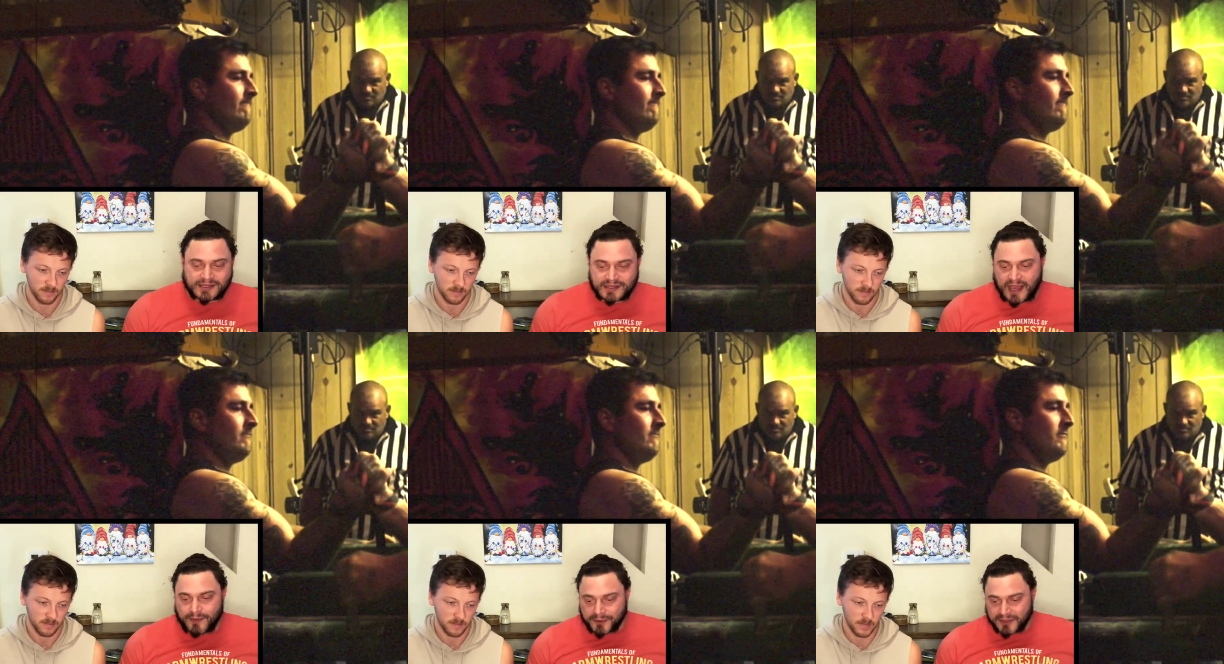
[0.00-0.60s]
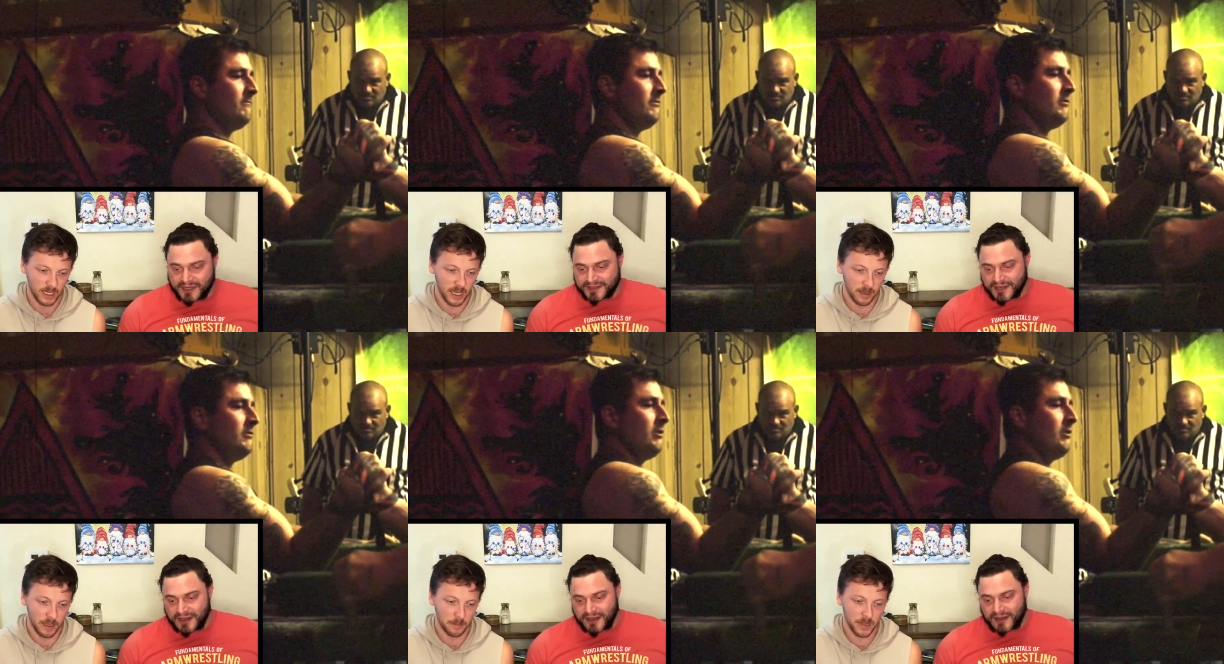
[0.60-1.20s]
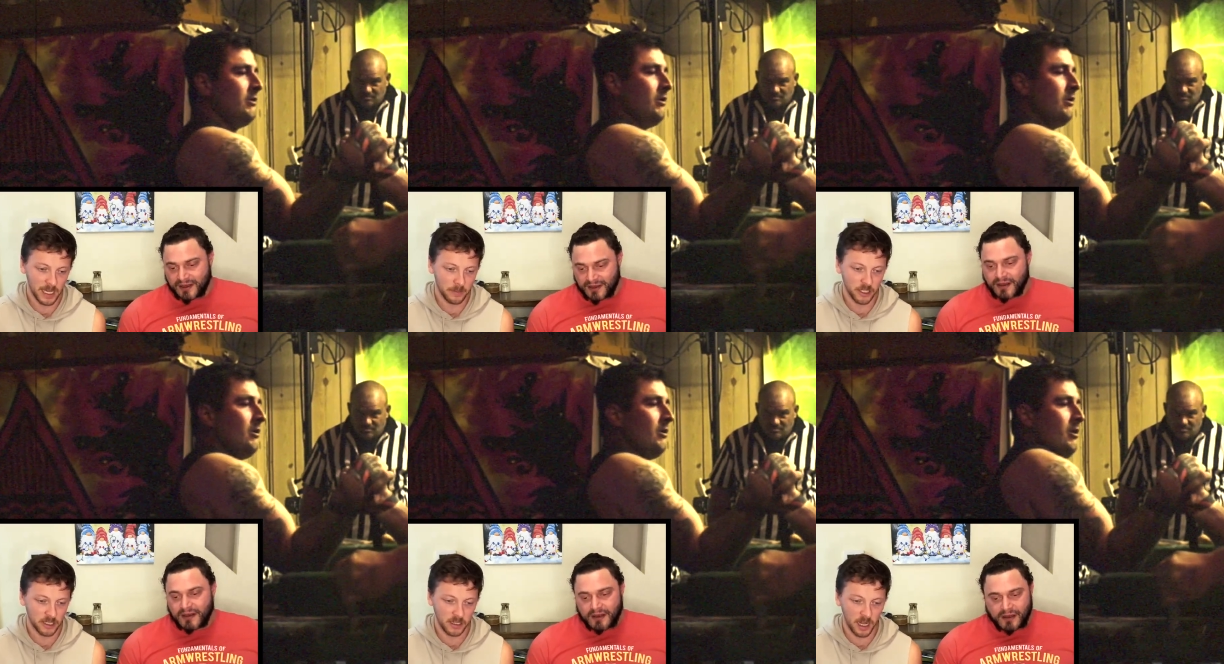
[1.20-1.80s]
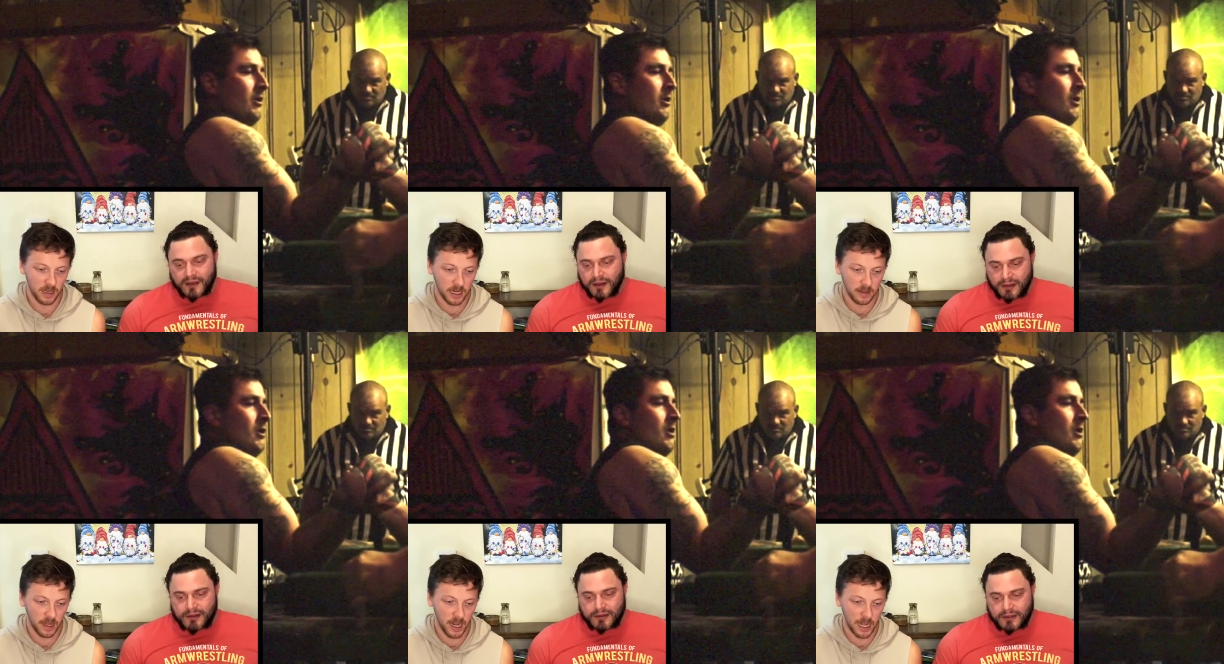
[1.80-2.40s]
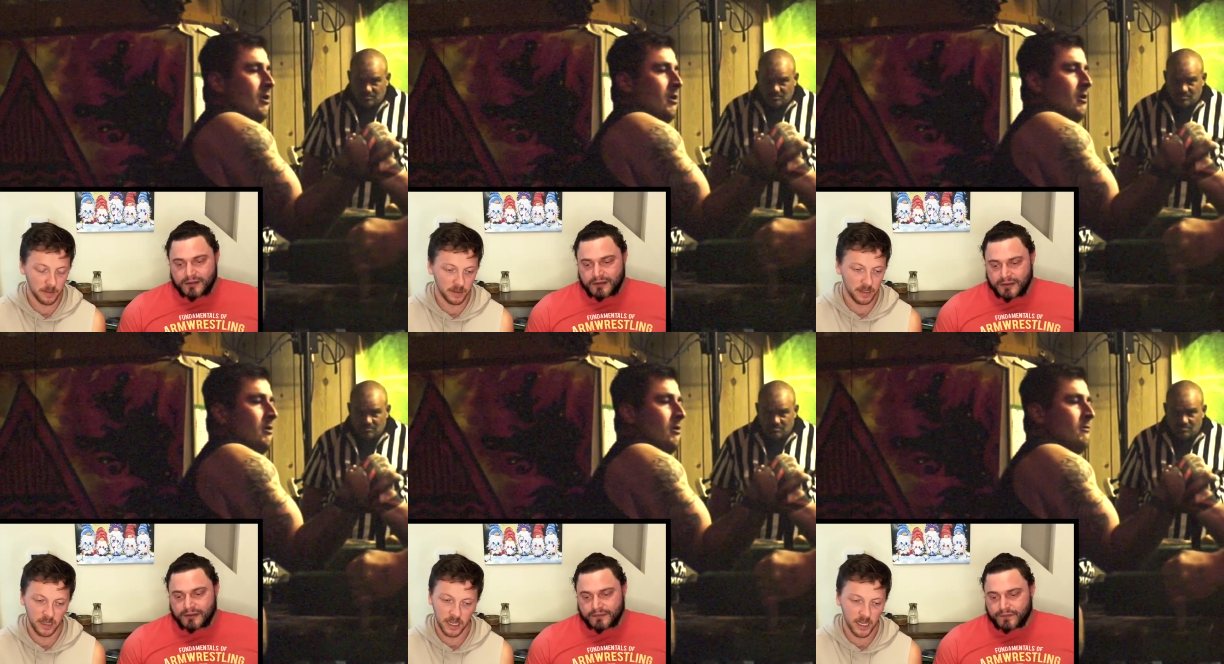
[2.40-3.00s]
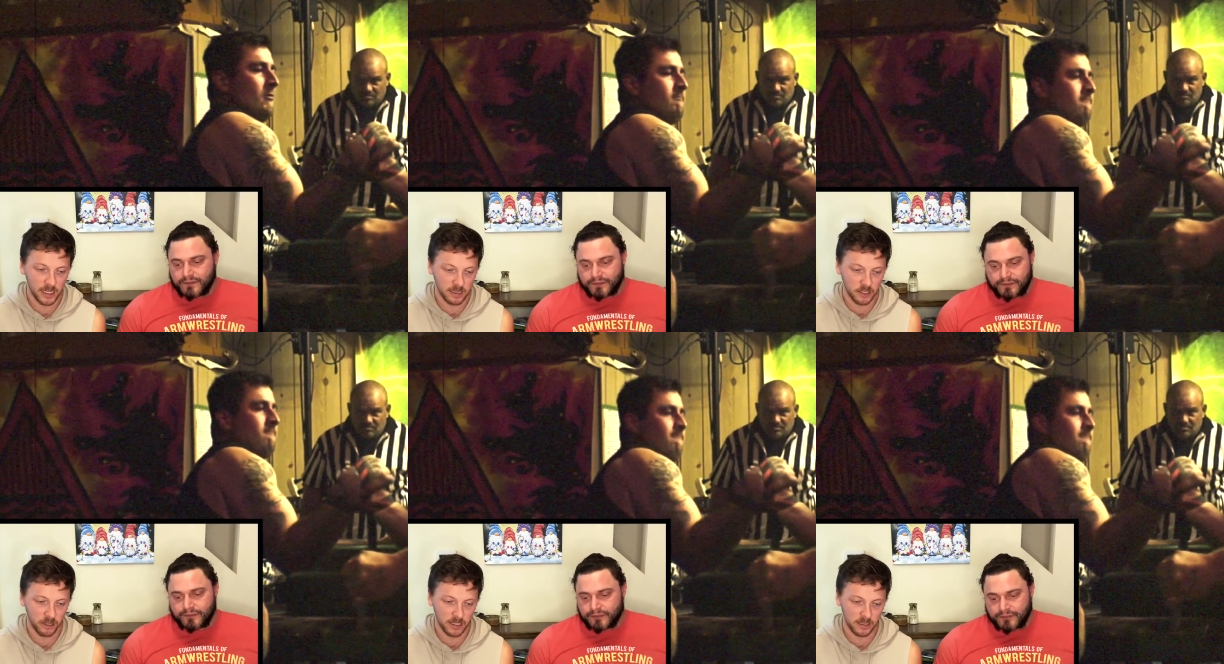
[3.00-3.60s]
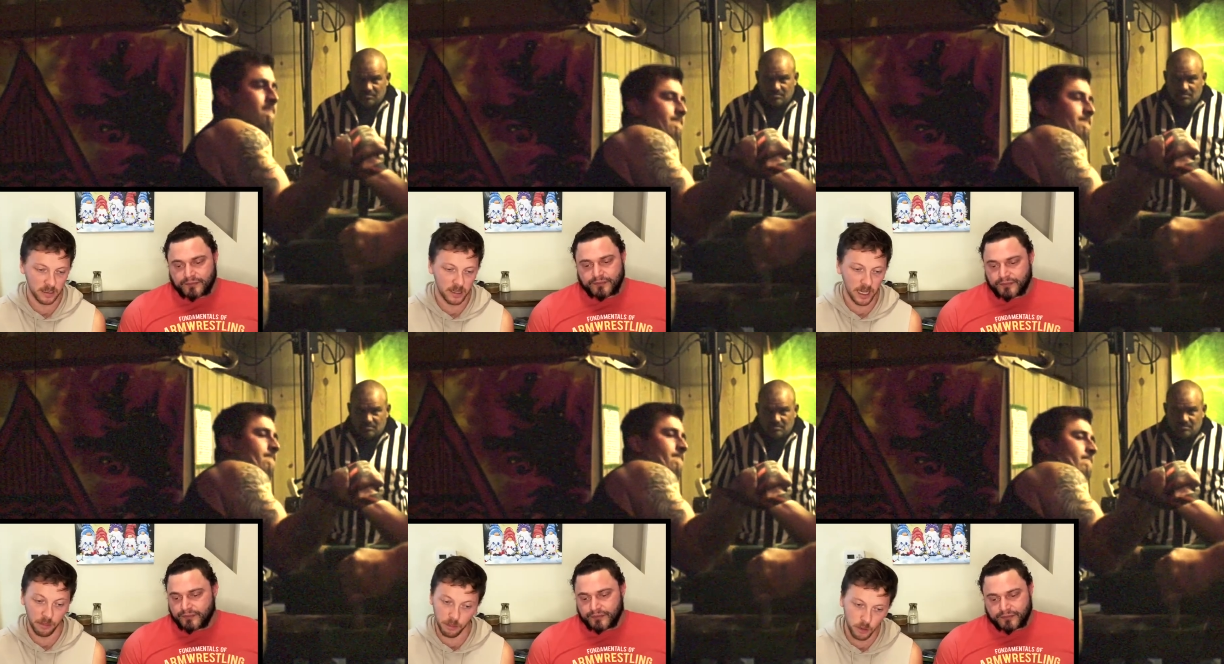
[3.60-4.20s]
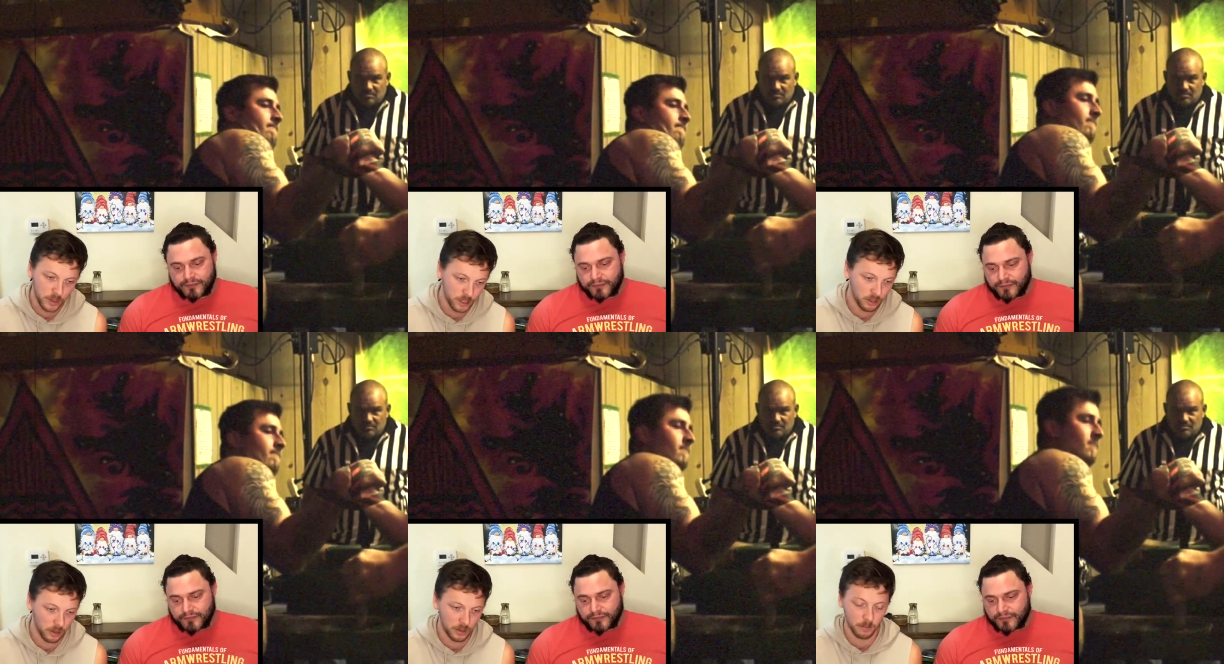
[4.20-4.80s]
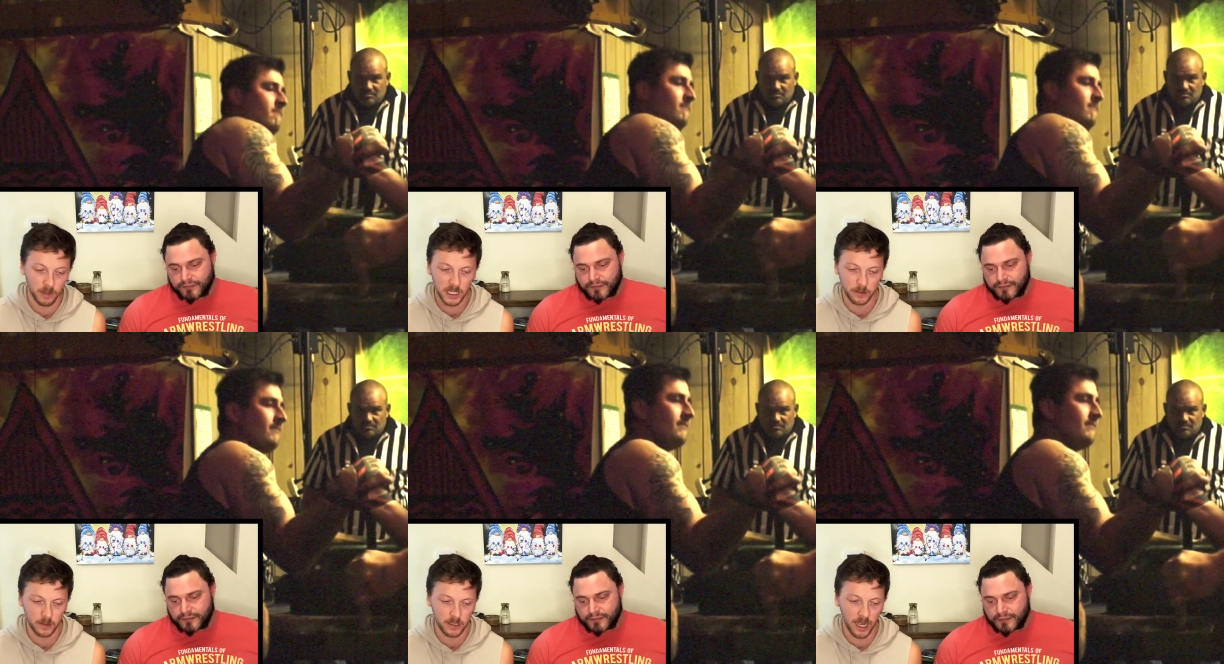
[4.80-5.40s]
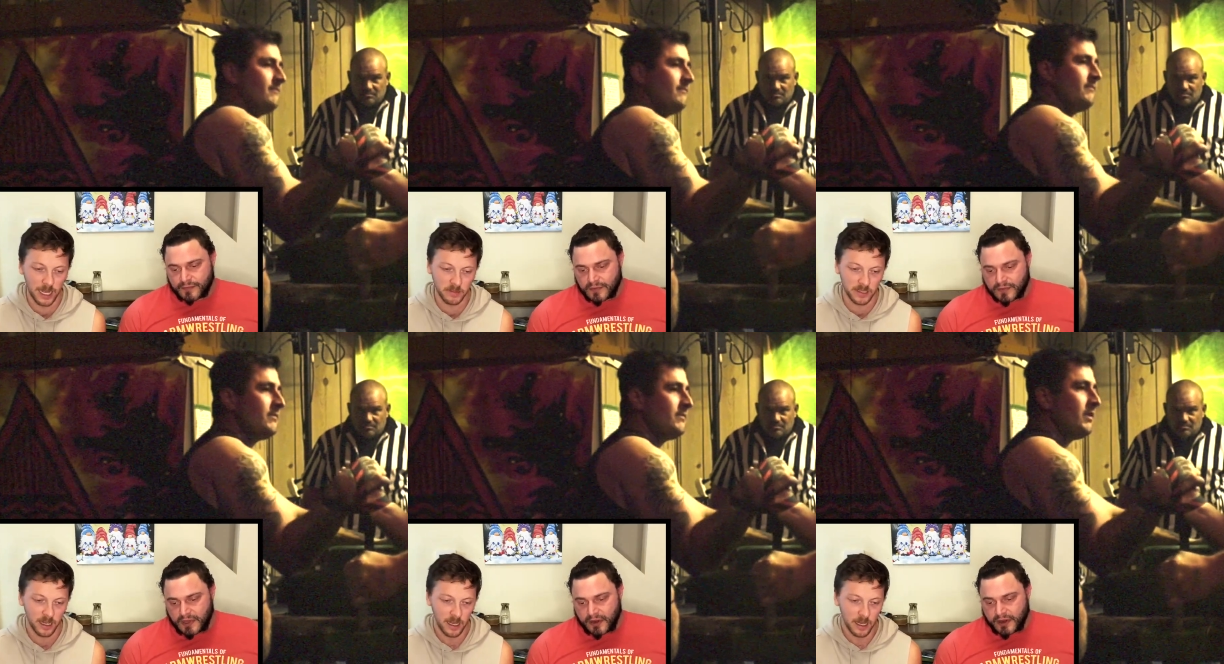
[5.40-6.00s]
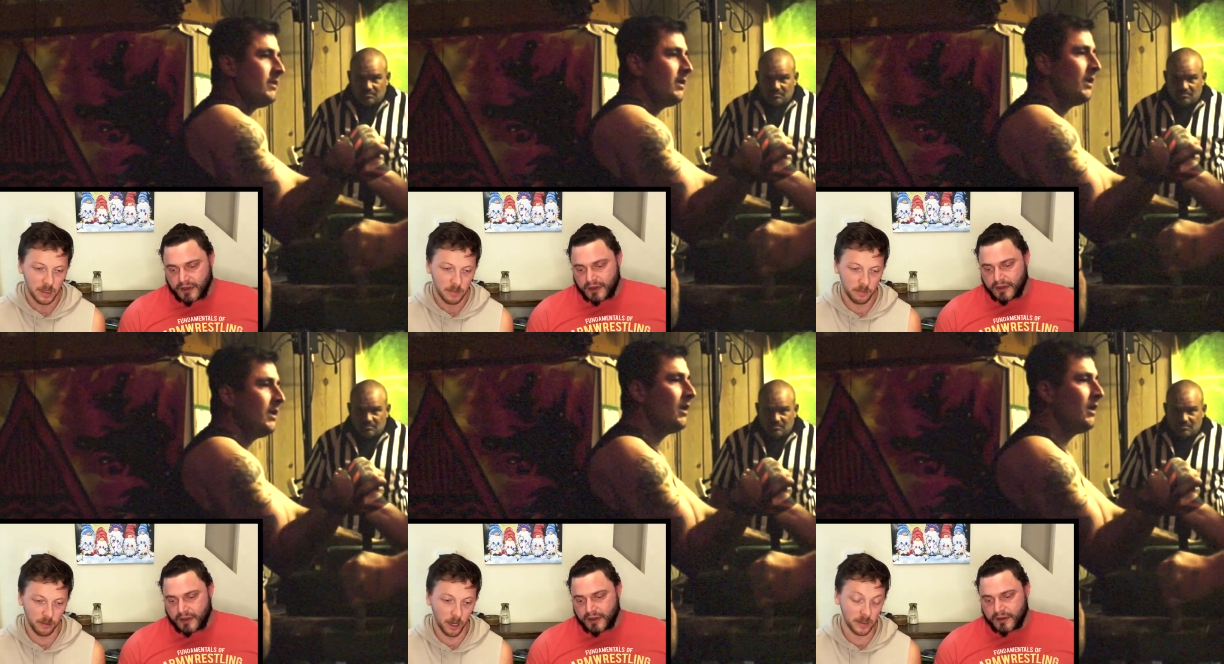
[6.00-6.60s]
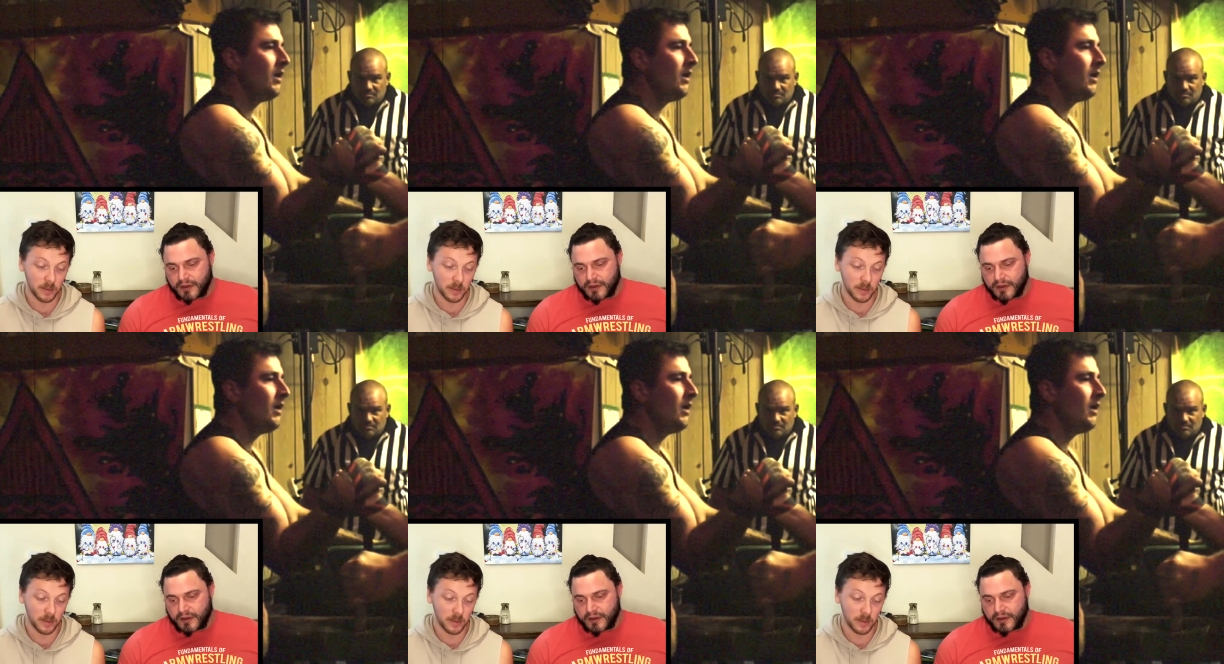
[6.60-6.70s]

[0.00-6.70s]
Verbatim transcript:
Speaker 1: the table. Cause
Speaker 2: yeah, and BLM is just not letting that happen, hitting straight to the side through his shoulder multiple times, here, probably